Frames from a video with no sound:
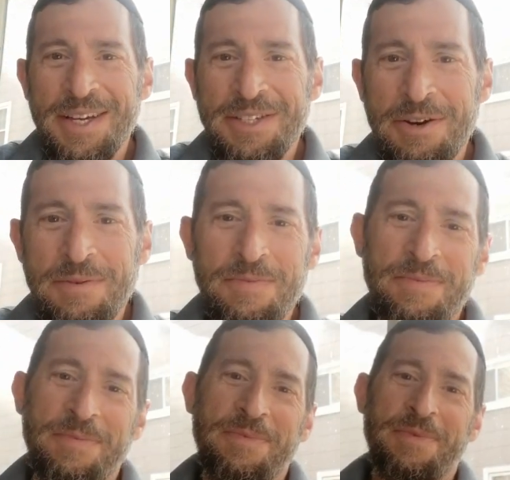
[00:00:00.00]
So,
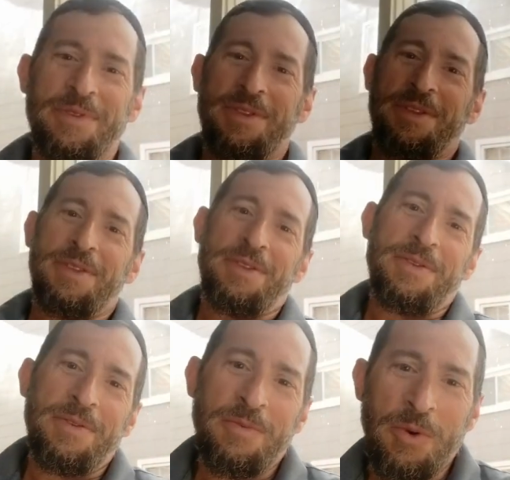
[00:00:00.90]

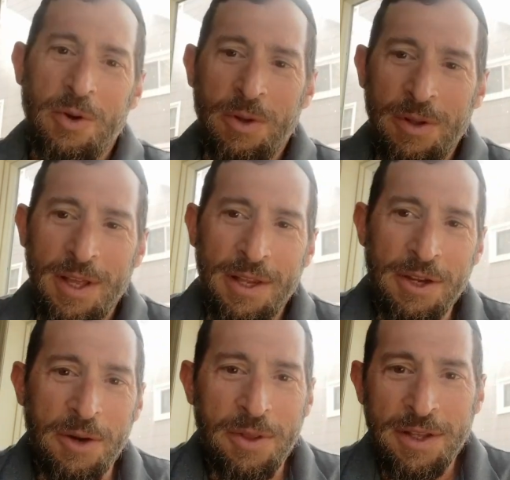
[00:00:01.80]
we all
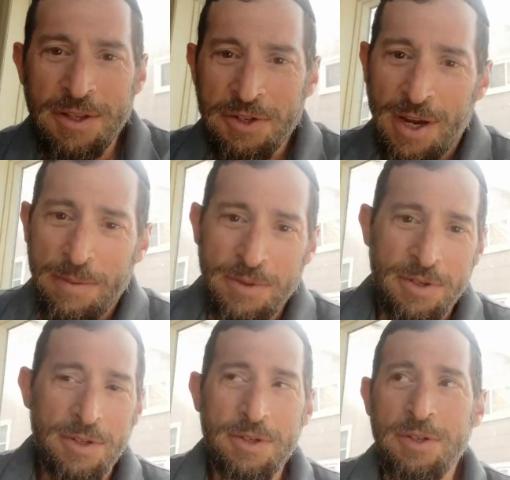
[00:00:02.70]
know that the
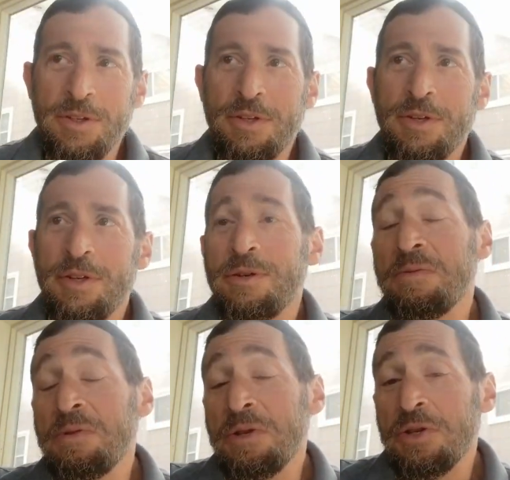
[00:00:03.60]
Shabbos is
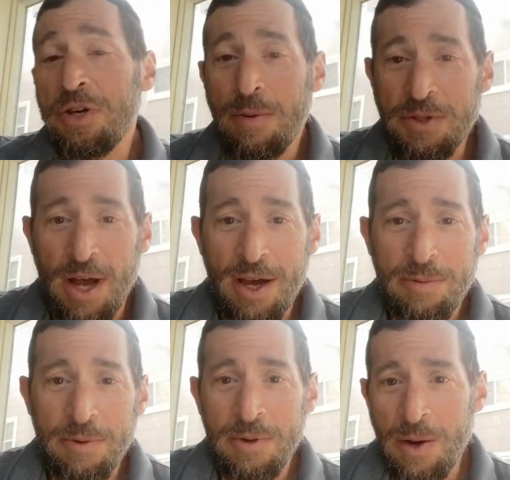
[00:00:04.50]
Shabbos
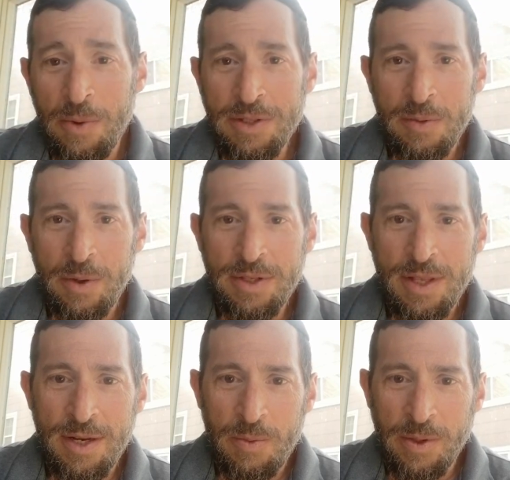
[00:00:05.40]
nachamu. And what's
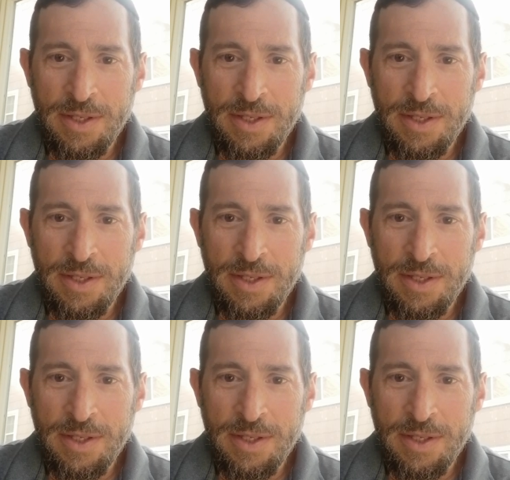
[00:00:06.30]
the